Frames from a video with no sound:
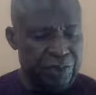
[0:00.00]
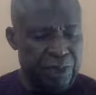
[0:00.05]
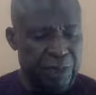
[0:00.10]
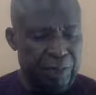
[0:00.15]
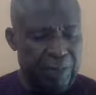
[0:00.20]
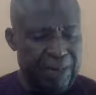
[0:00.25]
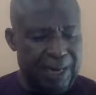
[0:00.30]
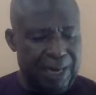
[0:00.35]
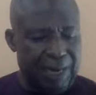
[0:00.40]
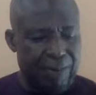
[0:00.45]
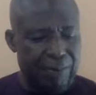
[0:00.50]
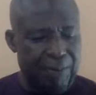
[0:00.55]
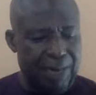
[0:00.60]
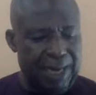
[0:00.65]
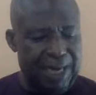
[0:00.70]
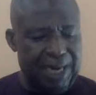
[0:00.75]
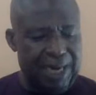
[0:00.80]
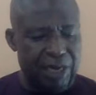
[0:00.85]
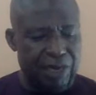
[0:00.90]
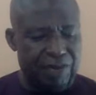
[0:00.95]
By the
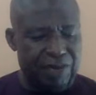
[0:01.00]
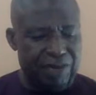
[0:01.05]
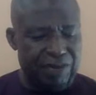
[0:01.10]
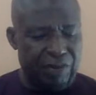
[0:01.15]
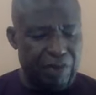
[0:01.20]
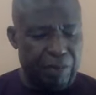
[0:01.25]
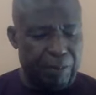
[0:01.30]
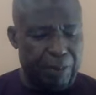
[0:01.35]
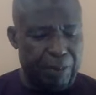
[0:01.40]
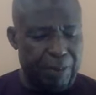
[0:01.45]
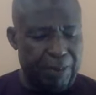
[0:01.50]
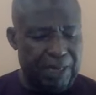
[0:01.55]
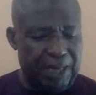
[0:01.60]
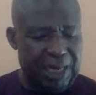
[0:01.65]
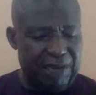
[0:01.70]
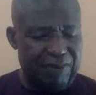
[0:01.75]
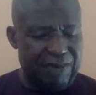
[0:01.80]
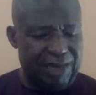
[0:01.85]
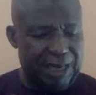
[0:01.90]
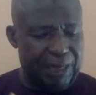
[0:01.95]
mandate of heaven upon my
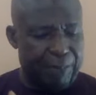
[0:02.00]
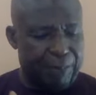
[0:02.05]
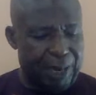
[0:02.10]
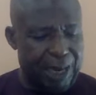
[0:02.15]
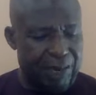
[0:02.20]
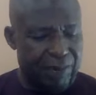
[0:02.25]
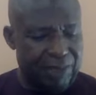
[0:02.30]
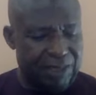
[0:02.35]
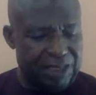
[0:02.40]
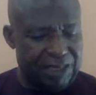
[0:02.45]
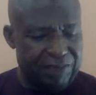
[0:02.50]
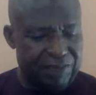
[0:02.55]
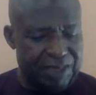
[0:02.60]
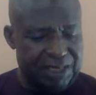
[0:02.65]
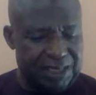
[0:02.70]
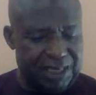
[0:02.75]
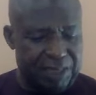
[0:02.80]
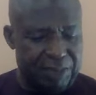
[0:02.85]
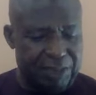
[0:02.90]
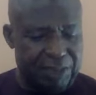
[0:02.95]
life and the powers
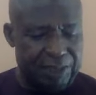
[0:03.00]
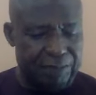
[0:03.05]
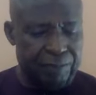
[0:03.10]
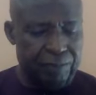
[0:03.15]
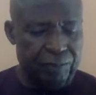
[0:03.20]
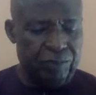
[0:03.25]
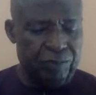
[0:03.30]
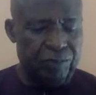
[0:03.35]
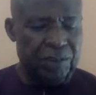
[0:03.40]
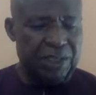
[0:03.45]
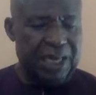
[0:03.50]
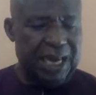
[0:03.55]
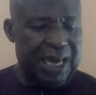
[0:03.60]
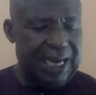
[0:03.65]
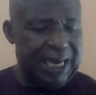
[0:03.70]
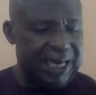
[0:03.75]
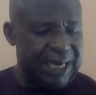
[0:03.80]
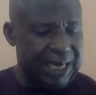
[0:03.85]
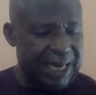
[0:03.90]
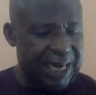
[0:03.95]
invested in me, I
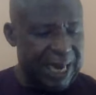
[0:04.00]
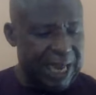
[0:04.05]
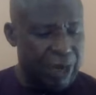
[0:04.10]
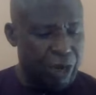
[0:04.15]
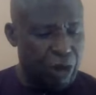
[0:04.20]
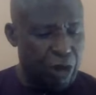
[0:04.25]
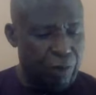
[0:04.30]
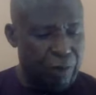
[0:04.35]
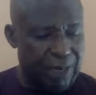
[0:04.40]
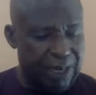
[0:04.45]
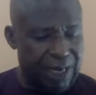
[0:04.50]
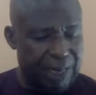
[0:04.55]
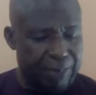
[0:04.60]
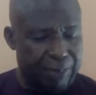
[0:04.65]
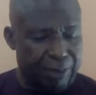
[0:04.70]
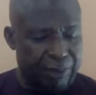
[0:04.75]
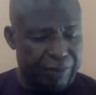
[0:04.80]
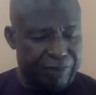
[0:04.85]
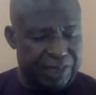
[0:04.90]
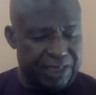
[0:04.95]
declare and I command and
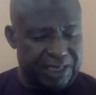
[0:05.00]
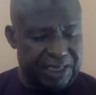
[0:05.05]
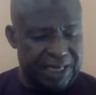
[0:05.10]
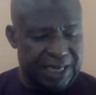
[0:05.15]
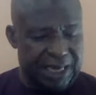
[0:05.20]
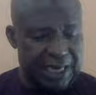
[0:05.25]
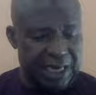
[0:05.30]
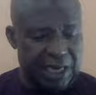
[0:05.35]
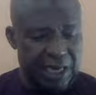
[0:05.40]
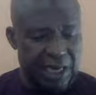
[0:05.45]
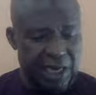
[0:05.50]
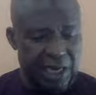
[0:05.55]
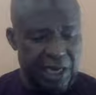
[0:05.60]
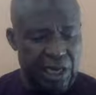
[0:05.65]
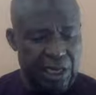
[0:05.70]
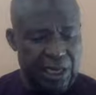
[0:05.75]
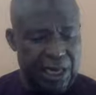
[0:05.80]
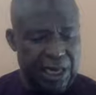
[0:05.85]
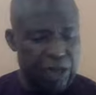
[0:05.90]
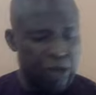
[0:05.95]
prophesy
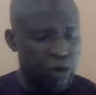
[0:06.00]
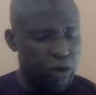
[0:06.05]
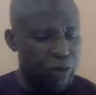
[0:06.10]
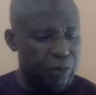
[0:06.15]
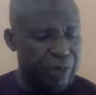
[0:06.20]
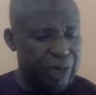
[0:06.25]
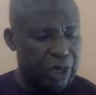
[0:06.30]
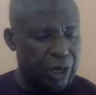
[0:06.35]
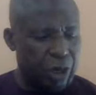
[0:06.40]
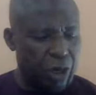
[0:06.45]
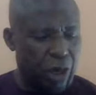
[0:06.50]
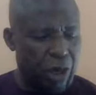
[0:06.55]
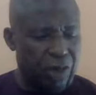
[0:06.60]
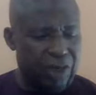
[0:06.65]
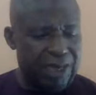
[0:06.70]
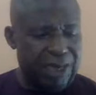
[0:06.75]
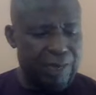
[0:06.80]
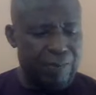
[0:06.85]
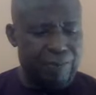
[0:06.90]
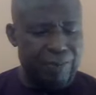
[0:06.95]
that you will be called
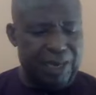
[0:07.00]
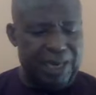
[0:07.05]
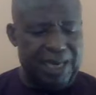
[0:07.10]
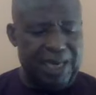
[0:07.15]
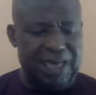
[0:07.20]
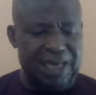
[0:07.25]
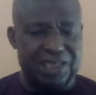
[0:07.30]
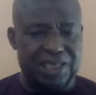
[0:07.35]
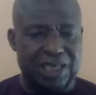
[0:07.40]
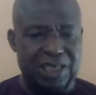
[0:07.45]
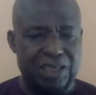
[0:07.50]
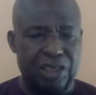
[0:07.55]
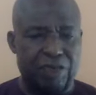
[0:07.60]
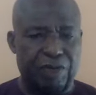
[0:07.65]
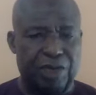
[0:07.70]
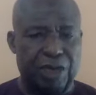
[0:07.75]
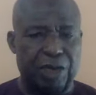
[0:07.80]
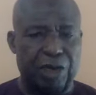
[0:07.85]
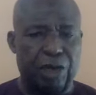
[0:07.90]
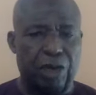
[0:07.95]
the ministers of
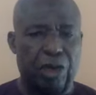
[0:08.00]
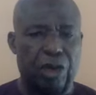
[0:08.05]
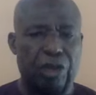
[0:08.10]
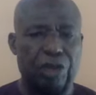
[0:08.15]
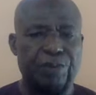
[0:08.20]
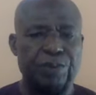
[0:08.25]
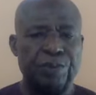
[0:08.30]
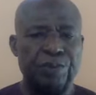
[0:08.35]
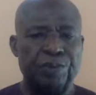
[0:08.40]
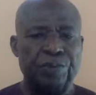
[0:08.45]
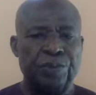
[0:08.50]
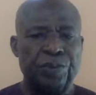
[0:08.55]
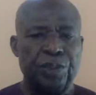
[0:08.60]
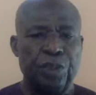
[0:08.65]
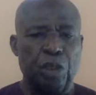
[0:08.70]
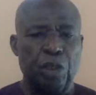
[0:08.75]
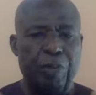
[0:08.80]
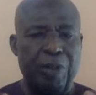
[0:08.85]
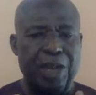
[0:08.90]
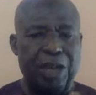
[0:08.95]
our God.
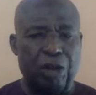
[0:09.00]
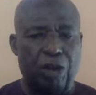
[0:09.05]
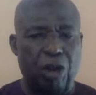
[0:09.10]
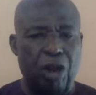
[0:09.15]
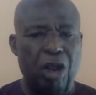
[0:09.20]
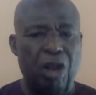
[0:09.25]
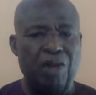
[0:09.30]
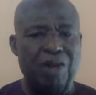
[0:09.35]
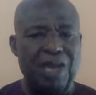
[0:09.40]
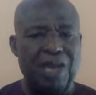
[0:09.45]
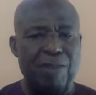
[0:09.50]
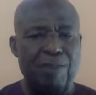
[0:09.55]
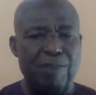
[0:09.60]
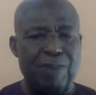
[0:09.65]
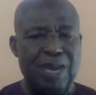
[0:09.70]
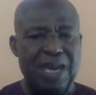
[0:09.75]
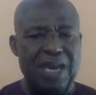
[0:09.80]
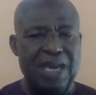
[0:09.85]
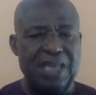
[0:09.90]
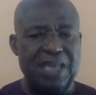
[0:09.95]
You will be called the
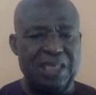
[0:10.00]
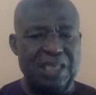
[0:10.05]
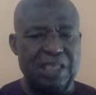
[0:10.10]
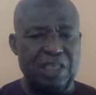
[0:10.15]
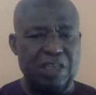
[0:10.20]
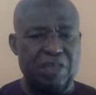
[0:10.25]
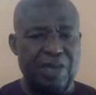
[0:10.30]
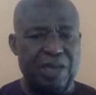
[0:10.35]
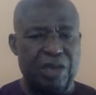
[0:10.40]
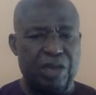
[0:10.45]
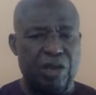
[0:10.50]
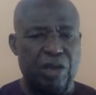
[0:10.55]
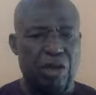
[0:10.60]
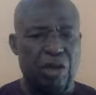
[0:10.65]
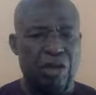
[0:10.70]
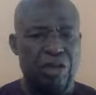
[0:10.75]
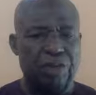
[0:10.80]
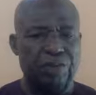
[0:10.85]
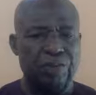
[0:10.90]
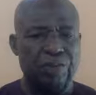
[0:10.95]
ministers of our
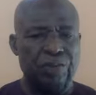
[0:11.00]
God.